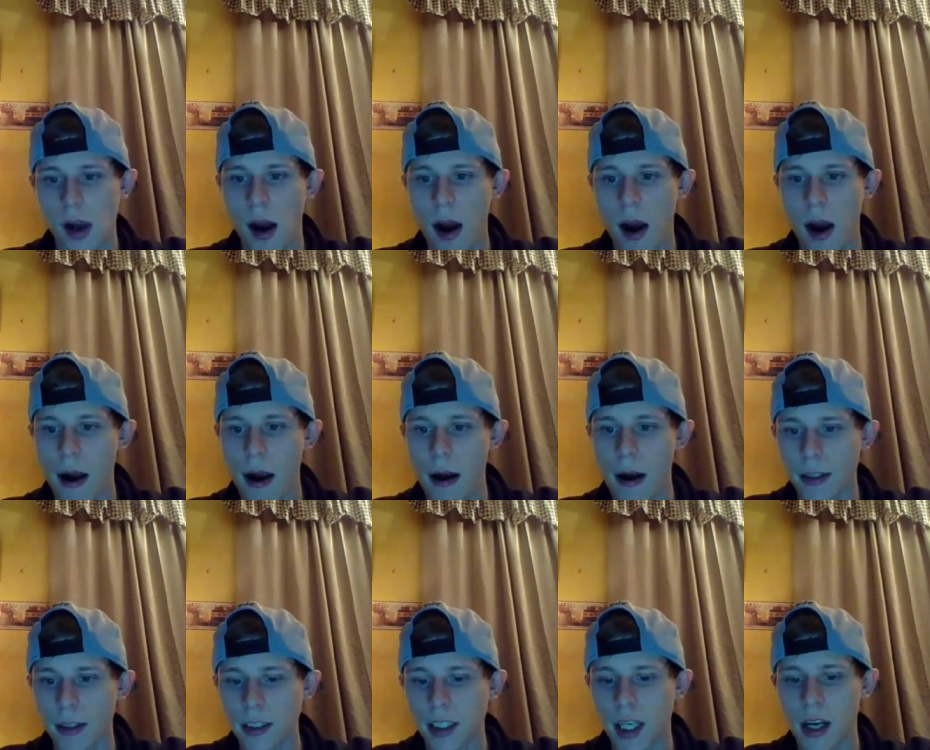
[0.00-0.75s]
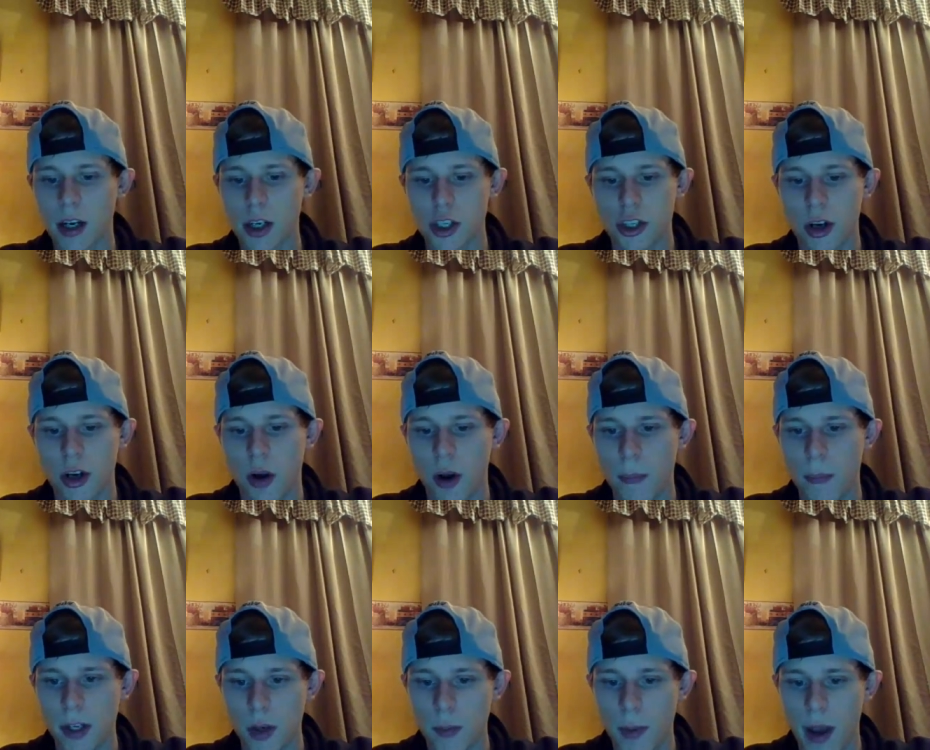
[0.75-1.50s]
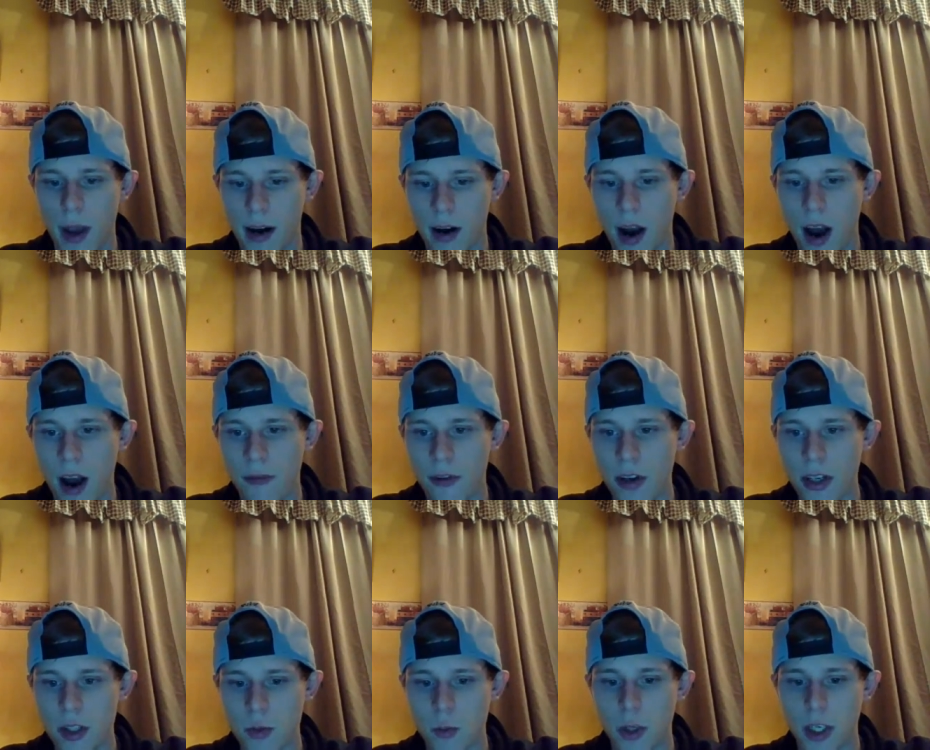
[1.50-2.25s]
going to show up in your back
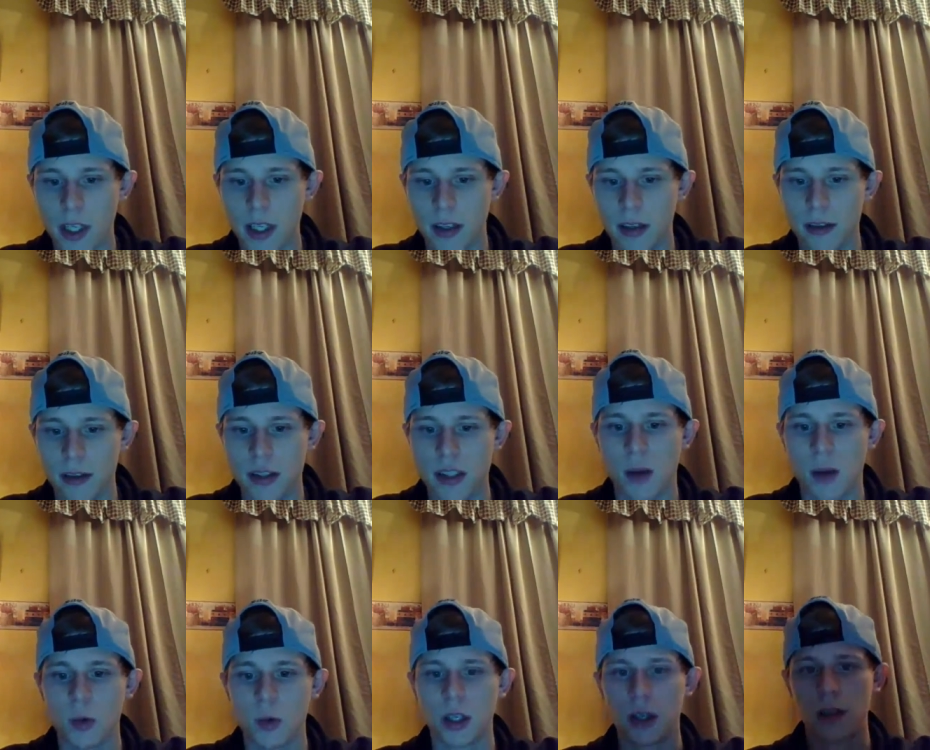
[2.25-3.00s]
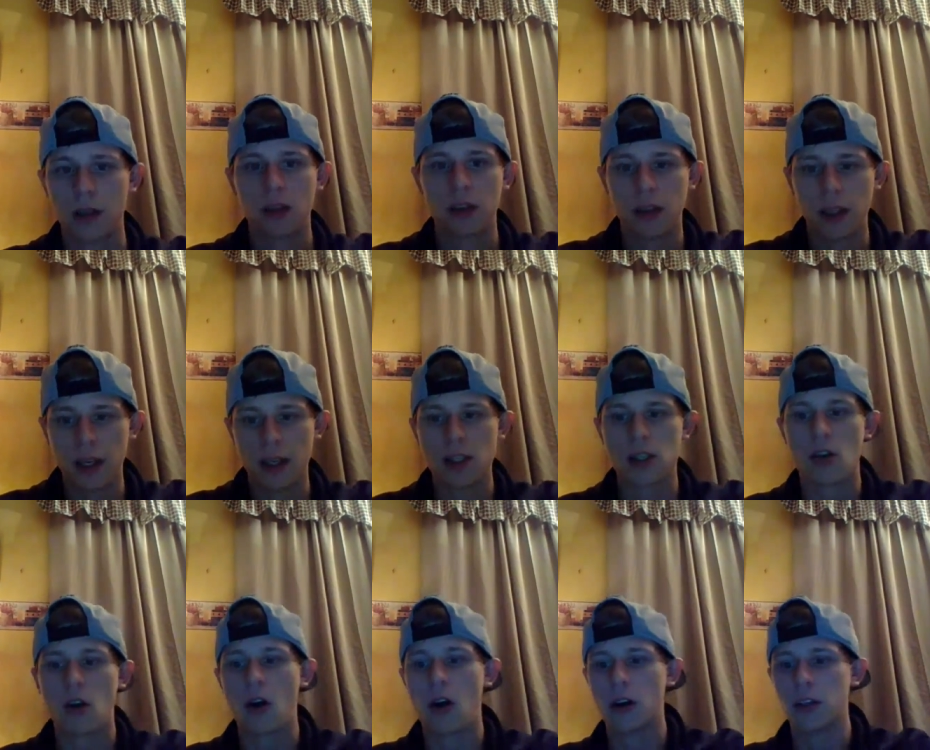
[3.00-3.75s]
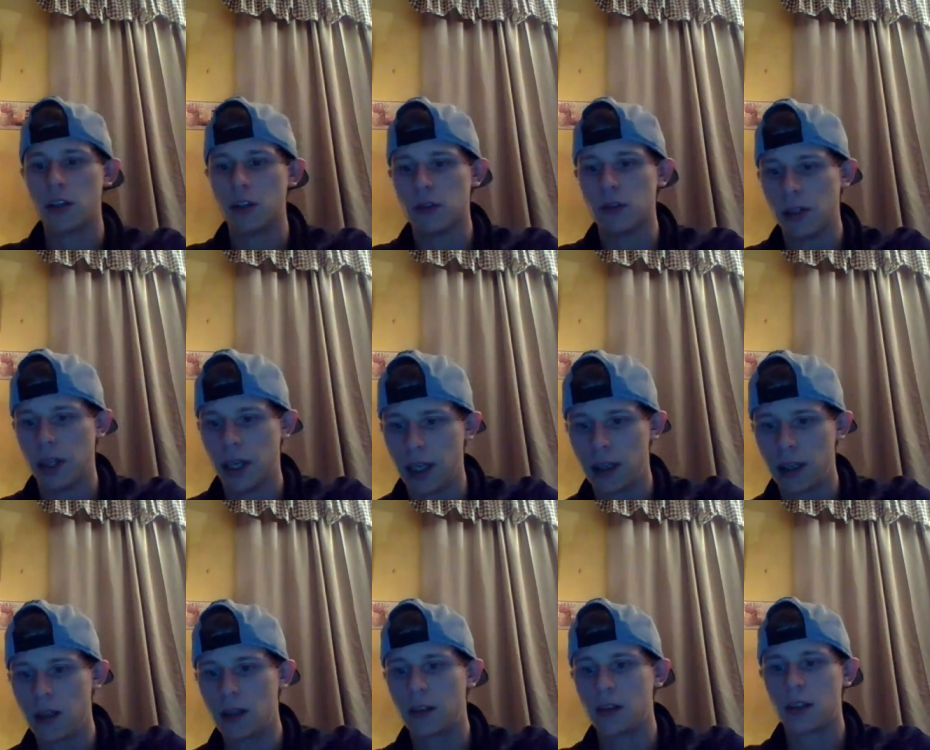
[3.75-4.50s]
office when someone clicks on your
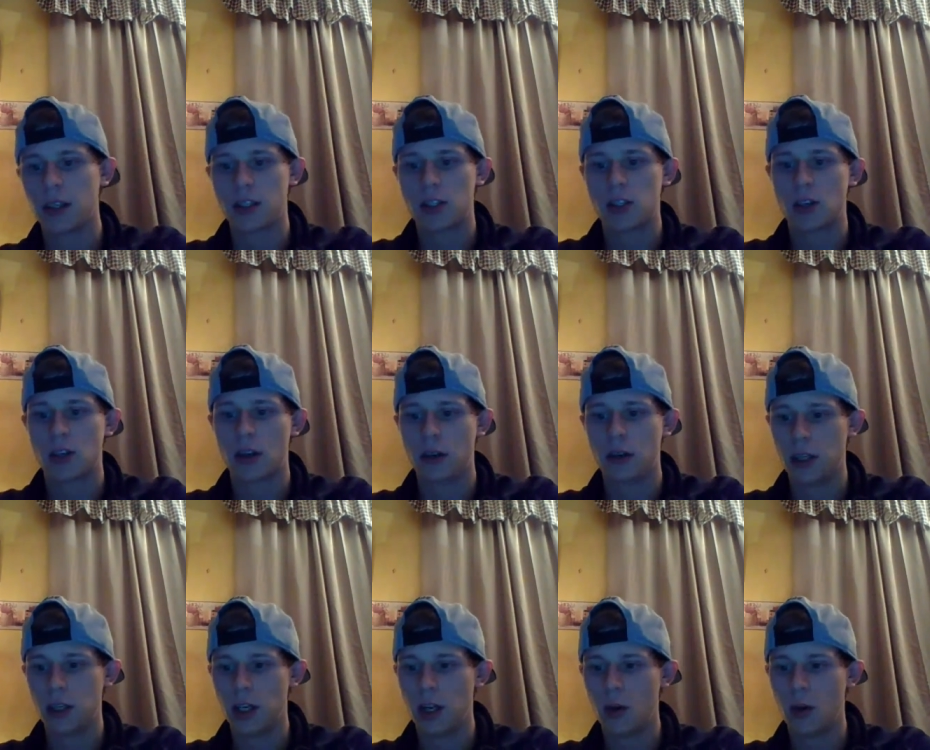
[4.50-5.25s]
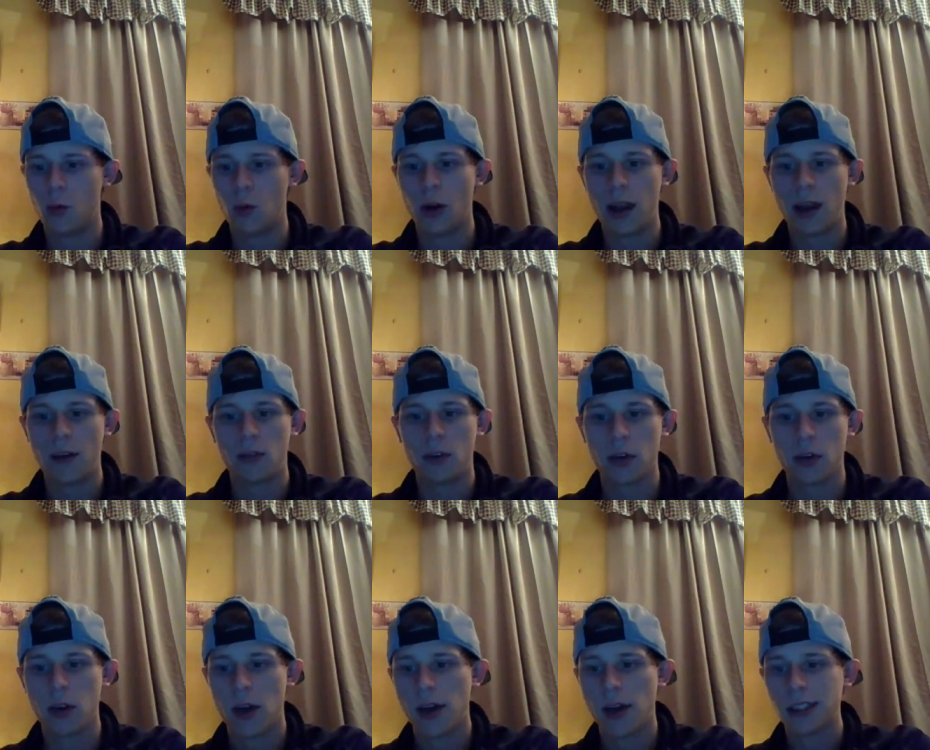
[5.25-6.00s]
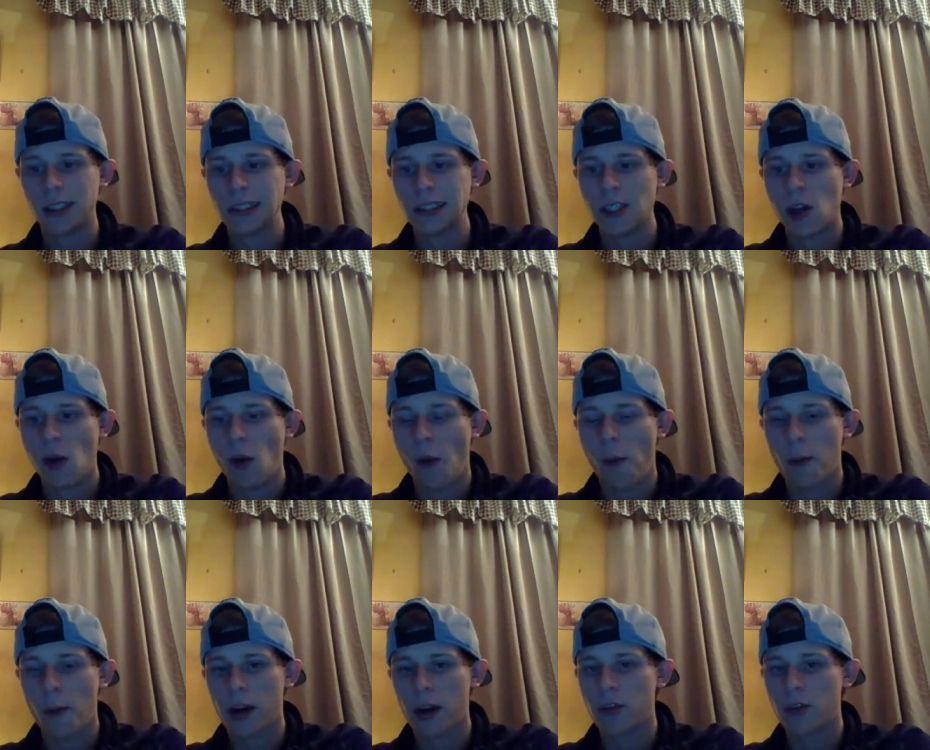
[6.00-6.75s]
link, clicks on whatever
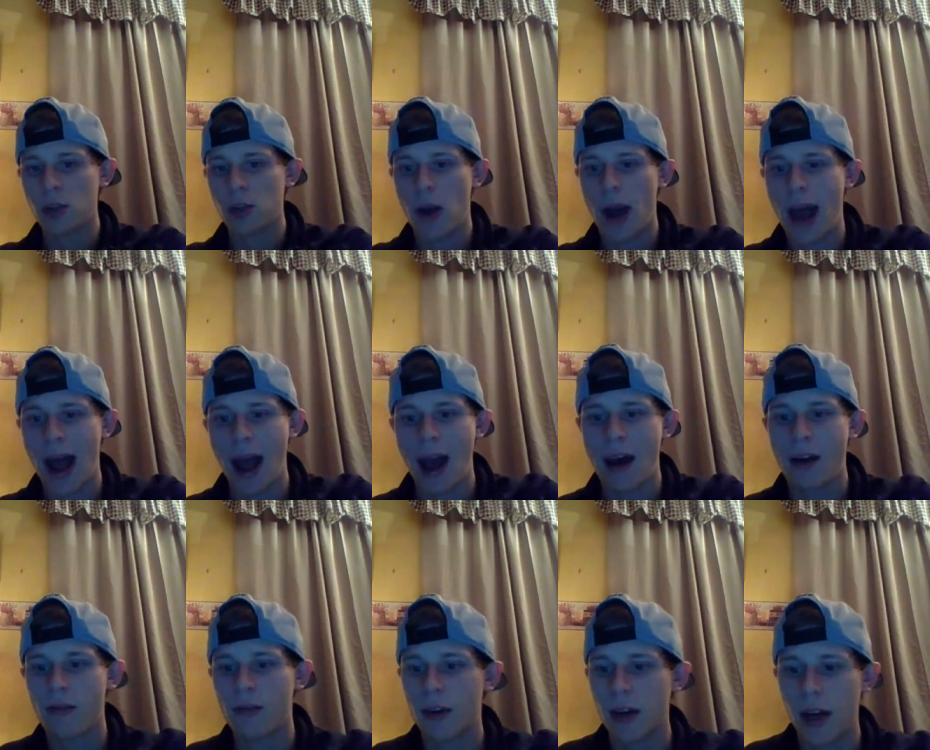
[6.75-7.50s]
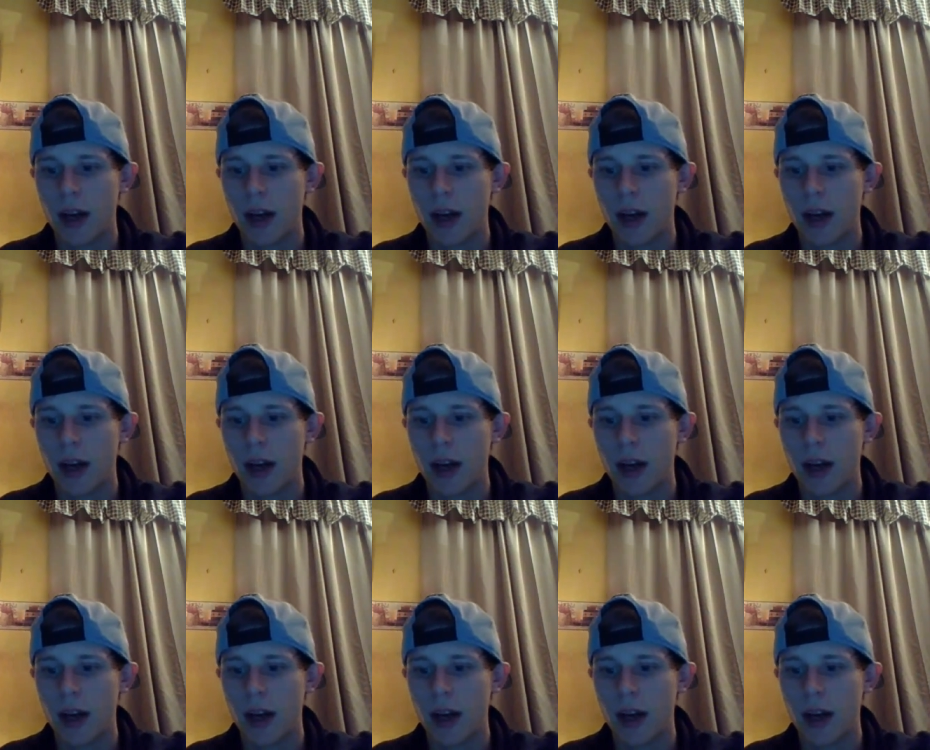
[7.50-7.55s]
you have.